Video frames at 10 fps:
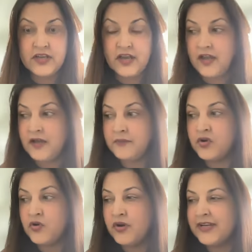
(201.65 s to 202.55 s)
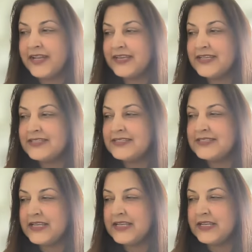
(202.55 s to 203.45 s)
corrugated
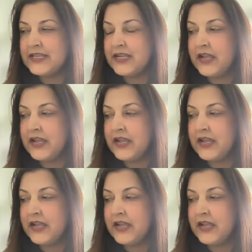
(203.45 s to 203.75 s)
zinc,